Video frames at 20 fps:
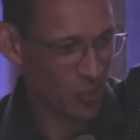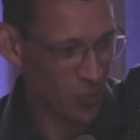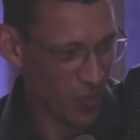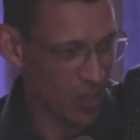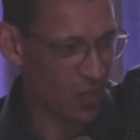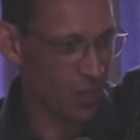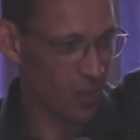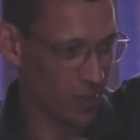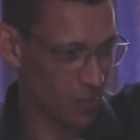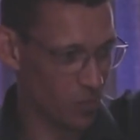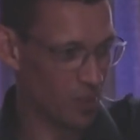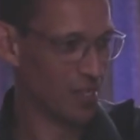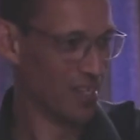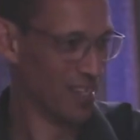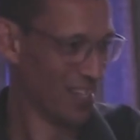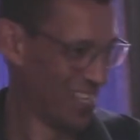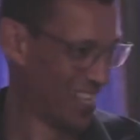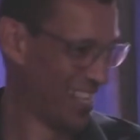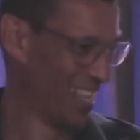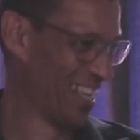curb.
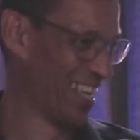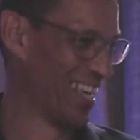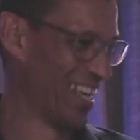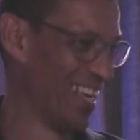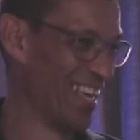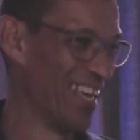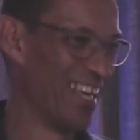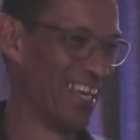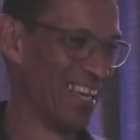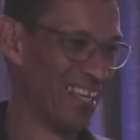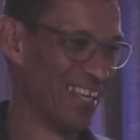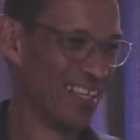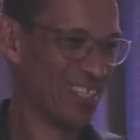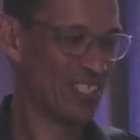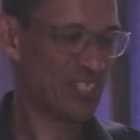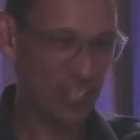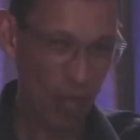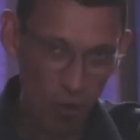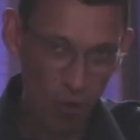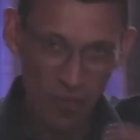
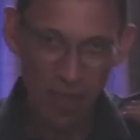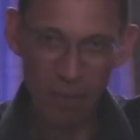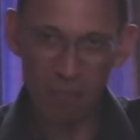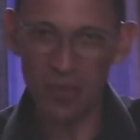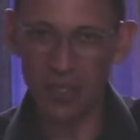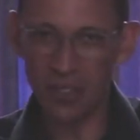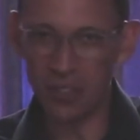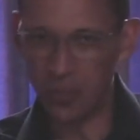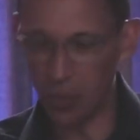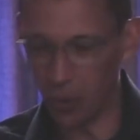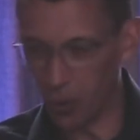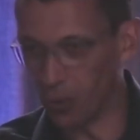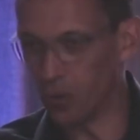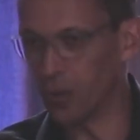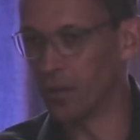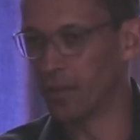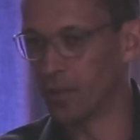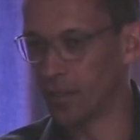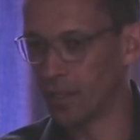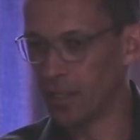Show them the door.
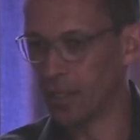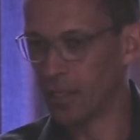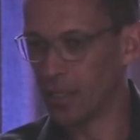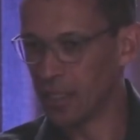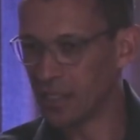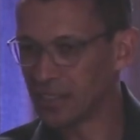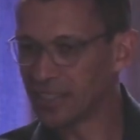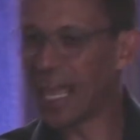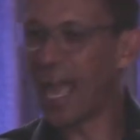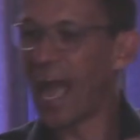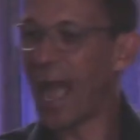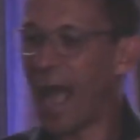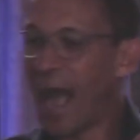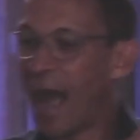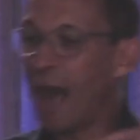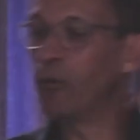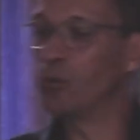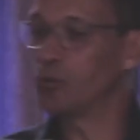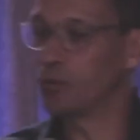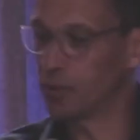Say,
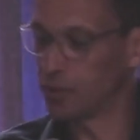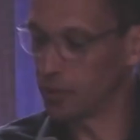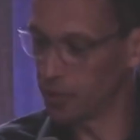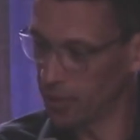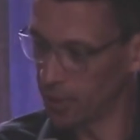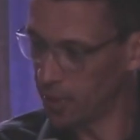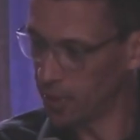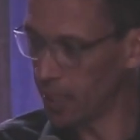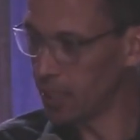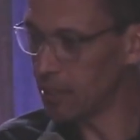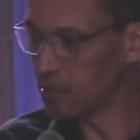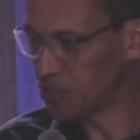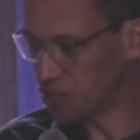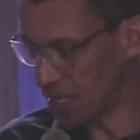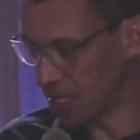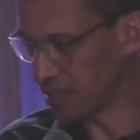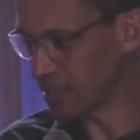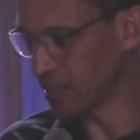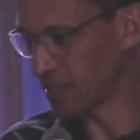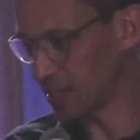out in
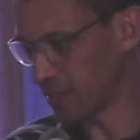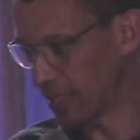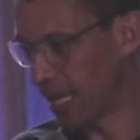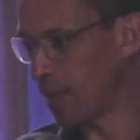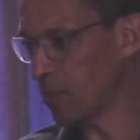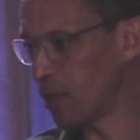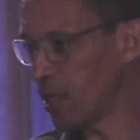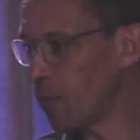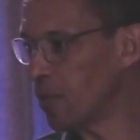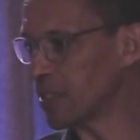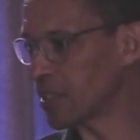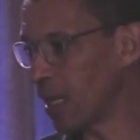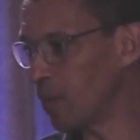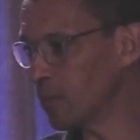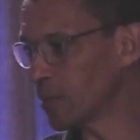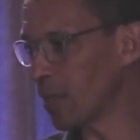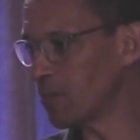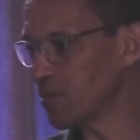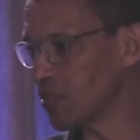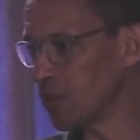Jesus' name. You know, we
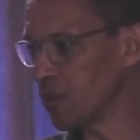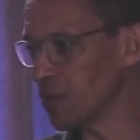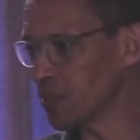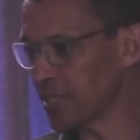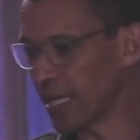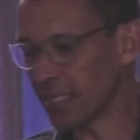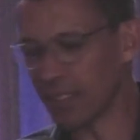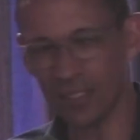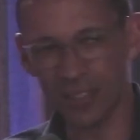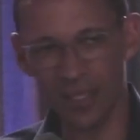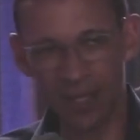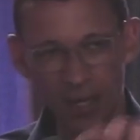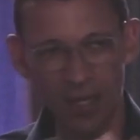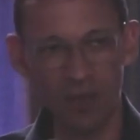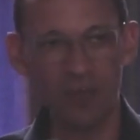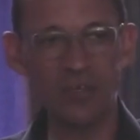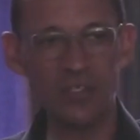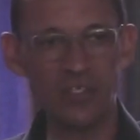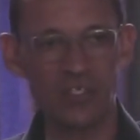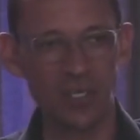sometimes use that in
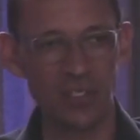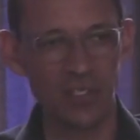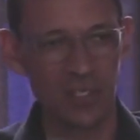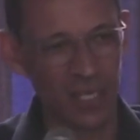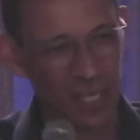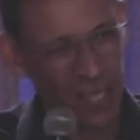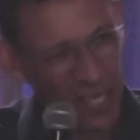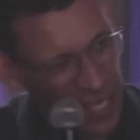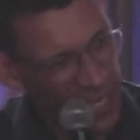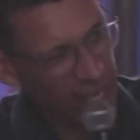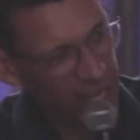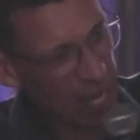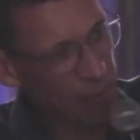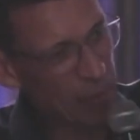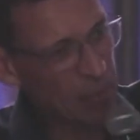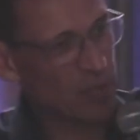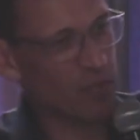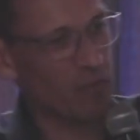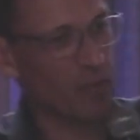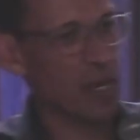deliverances, and it carries a
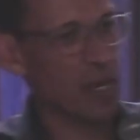very